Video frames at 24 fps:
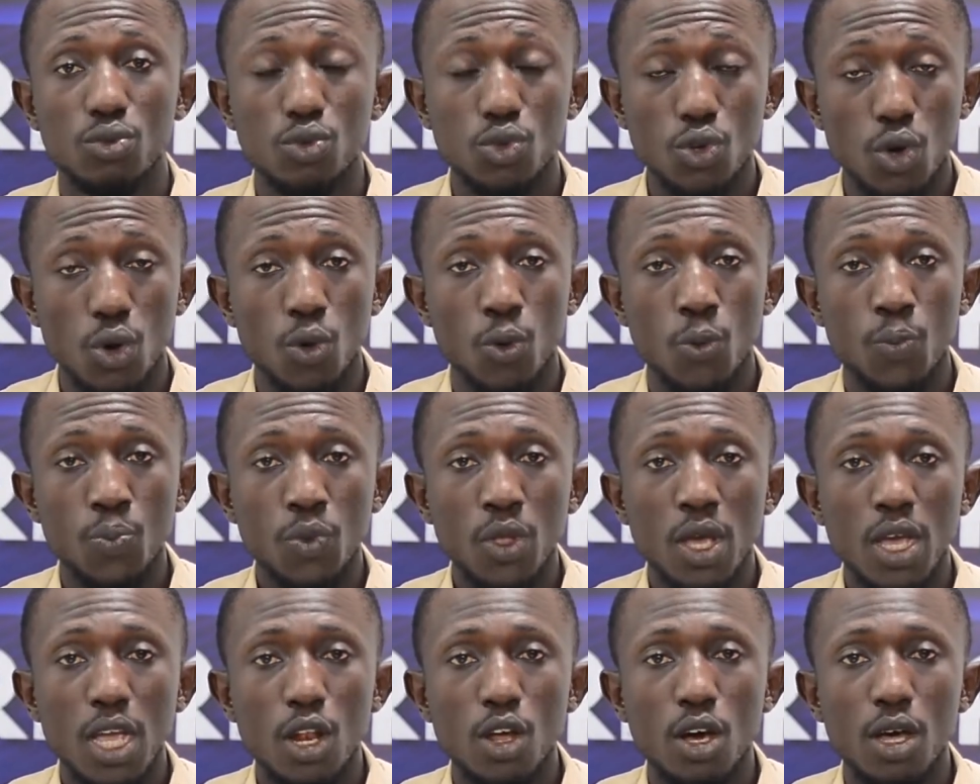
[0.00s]
know
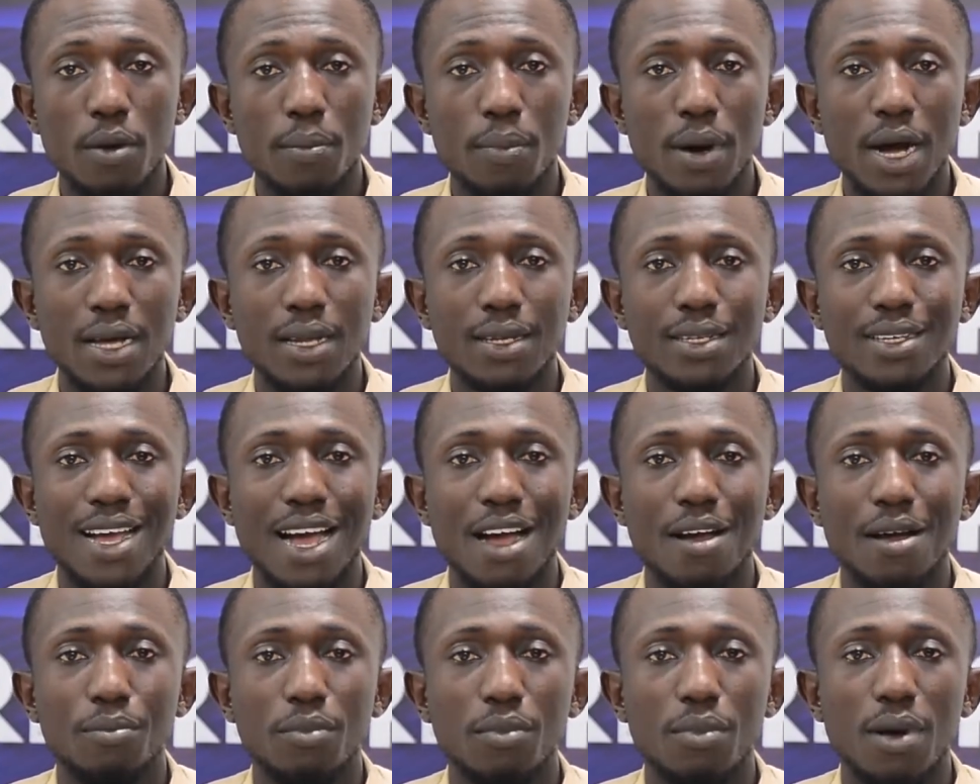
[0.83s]
a lot about the
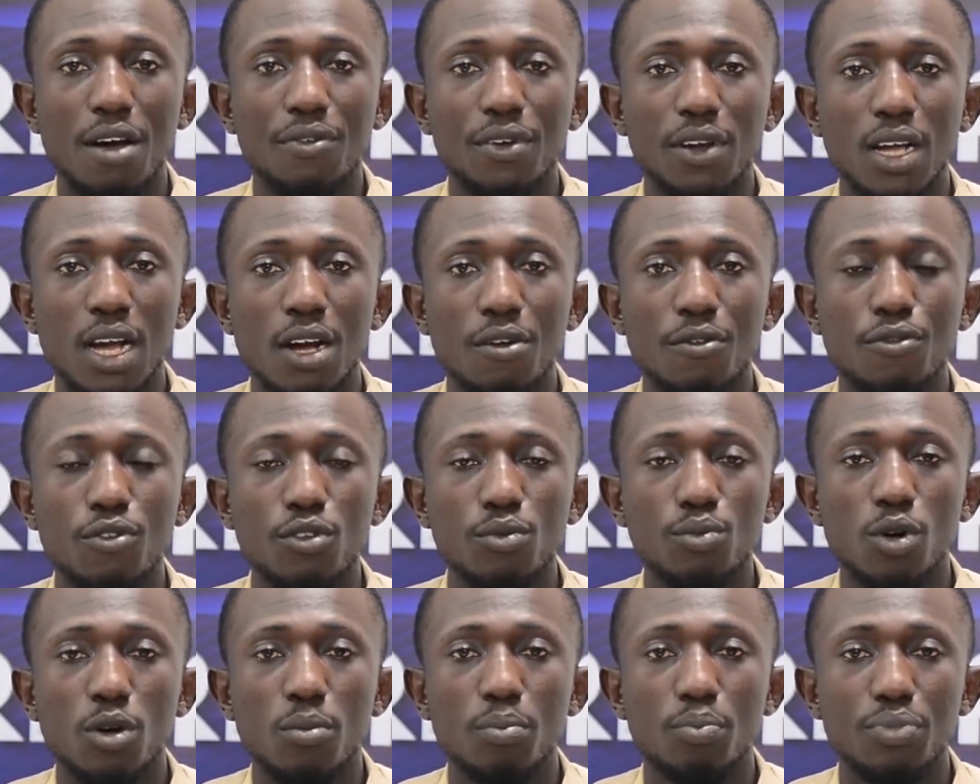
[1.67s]
African
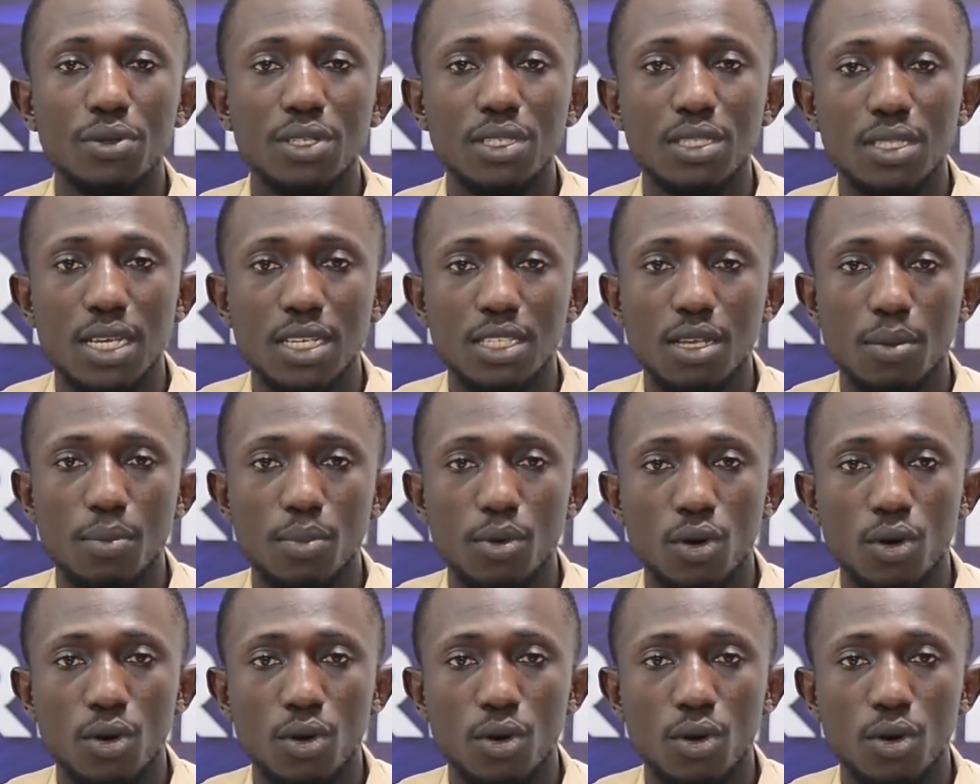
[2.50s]
football business.